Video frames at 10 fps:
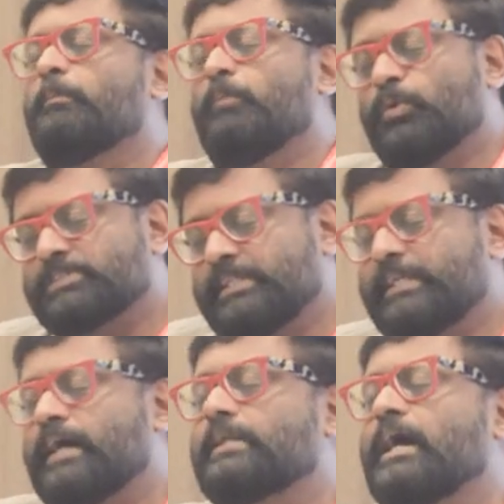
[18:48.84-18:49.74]

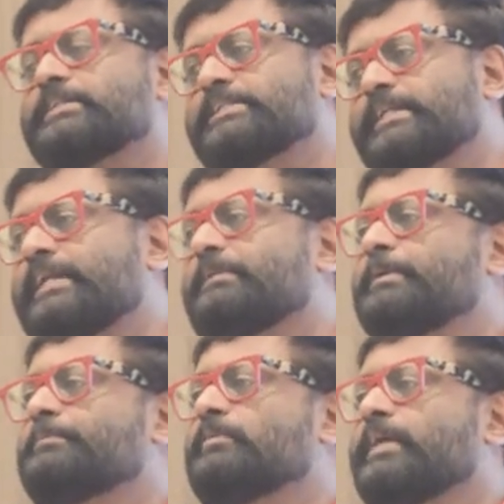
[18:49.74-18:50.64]
Mostly are unskilled
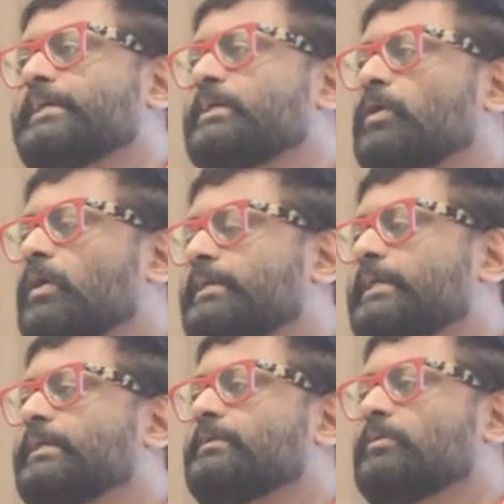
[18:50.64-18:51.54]
people writing
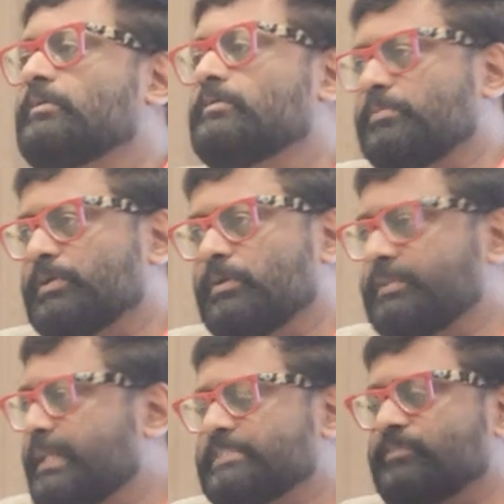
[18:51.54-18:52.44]
content or your
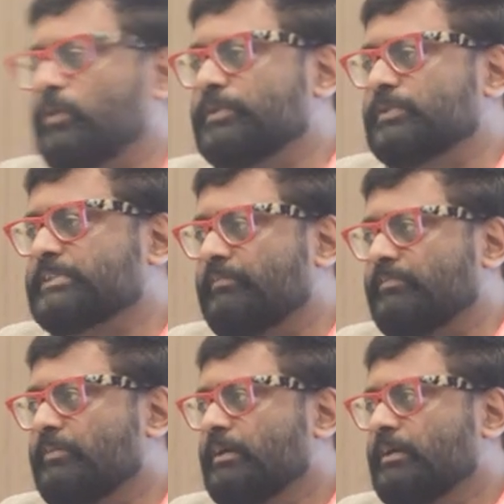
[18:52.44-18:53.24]
things for your stuff.